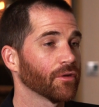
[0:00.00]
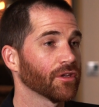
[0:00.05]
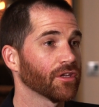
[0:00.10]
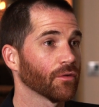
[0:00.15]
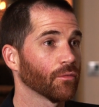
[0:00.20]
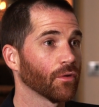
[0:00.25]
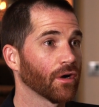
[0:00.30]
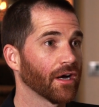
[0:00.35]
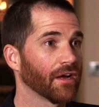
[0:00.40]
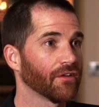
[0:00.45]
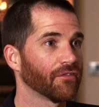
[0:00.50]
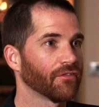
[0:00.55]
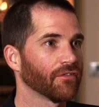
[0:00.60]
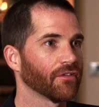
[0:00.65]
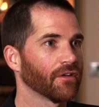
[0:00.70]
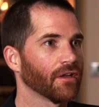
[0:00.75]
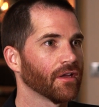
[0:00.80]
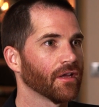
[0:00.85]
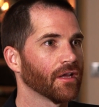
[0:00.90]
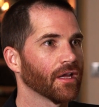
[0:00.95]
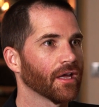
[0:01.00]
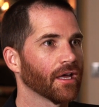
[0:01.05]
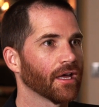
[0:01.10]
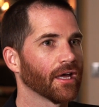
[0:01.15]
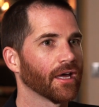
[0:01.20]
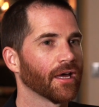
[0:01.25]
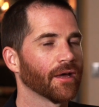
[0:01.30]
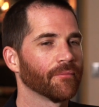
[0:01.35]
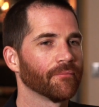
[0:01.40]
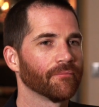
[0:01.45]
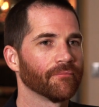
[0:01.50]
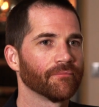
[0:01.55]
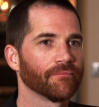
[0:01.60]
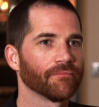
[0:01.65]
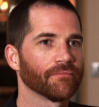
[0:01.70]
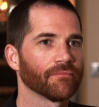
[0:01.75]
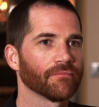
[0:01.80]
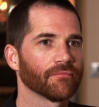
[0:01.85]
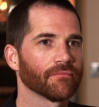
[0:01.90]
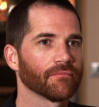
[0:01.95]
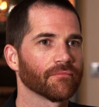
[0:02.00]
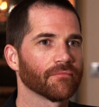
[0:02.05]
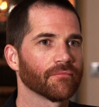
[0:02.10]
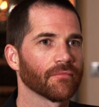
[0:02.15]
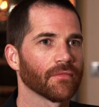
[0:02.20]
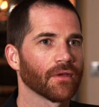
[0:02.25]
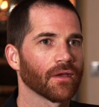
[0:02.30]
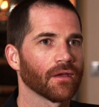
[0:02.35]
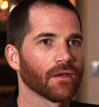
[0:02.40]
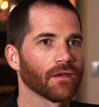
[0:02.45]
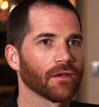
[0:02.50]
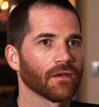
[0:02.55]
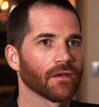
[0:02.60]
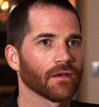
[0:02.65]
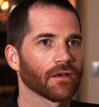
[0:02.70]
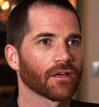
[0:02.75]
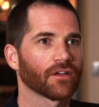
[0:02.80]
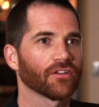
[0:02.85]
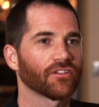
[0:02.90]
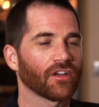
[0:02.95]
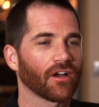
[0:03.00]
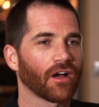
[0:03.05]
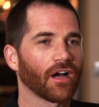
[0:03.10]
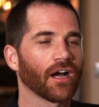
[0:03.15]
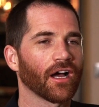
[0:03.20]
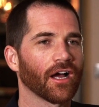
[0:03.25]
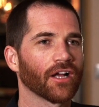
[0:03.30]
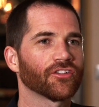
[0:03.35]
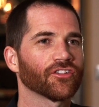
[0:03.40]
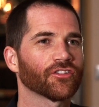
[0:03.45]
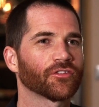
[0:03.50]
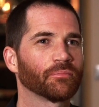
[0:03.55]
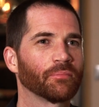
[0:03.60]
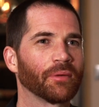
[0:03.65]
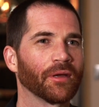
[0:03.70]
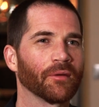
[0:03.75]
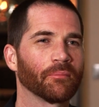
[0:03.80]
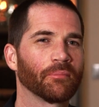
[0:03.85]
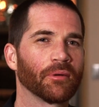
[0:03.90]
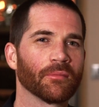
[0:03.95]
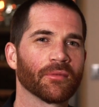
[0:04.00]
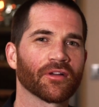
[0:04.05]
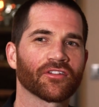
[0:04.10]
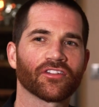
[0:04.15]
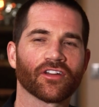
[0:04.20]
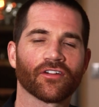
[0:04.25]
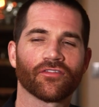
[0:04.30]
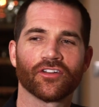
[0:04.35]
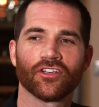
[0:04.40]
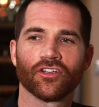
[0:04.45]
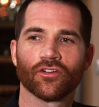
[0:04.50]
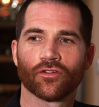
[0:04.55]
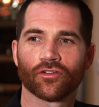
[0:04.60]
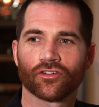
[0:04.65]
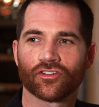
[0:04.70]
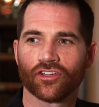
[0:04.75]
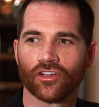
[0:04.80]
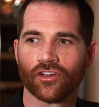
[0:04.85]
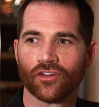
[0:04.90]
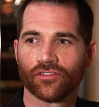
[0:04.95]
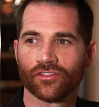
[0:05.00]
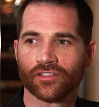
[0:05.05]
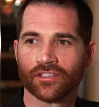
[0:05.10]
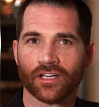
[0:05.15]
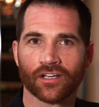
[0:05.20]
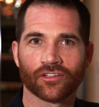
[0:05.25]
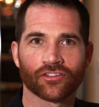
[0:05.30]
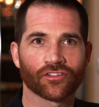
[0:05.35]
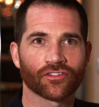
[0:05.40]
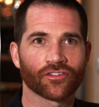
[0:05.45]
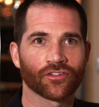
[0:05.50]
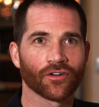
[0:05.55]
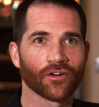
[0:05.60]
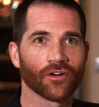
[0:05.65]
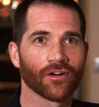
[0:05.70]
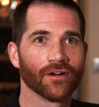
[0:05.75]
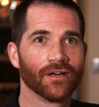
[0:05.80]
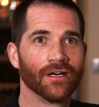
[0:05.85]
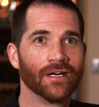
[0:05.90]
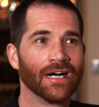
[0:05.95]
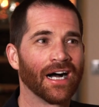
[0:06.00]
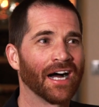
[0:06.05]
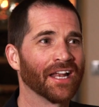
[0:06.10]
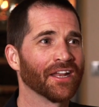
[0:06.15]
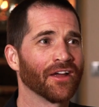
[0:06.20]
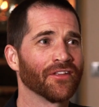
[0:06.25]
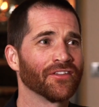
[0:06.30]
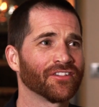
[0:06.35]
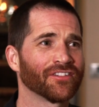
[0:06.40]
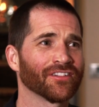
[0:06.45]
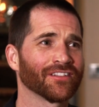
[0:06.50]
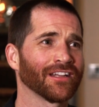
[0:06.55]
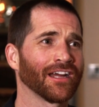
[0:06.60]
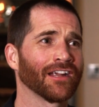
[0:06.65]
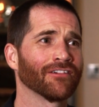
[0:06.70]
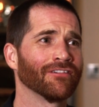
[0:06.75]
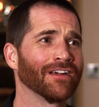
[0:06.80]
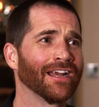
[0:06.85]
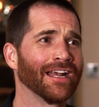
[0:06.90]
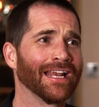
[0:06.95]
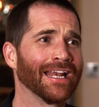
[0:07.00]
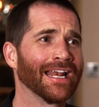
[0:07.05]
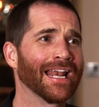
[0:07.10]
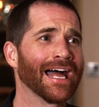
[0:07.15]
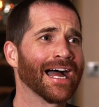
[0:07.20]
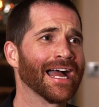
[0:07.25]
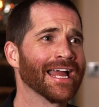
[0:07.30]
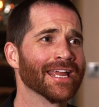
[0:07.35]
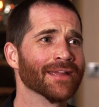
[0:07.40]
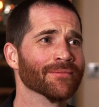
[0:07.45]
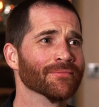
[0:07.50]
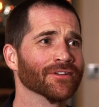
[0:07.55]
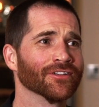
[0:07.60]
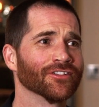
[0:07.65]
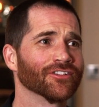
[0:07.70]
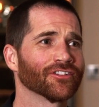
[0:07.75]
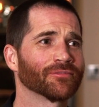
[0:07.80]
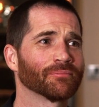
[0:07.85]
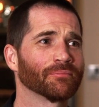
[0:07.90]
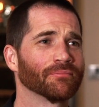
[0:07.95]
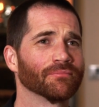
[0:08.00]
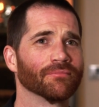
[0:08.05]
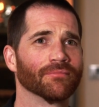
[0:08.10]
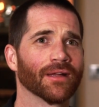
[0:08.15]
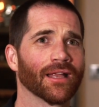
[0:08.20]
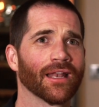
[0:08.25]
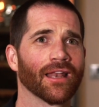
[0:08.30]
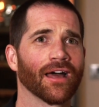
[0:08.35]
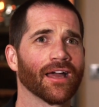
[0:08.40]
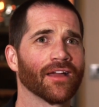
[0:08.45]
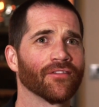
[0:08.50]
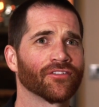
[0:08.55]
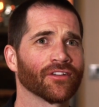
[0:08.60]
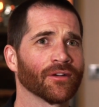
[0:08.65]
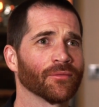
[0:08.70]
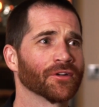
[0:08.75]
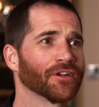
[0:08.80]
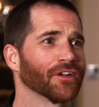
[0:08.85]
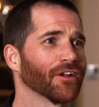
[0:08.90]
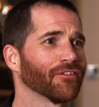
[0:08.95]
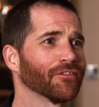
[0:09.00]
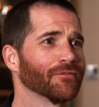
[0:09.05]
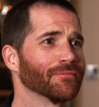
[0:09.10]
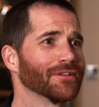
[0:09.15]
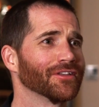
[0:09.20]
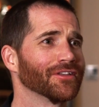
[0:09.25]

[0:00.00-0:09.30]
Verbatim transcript: with your wife, because I just put myself in your shoes, and I just thought, I know this is like really lame and just. But like, if someone had offered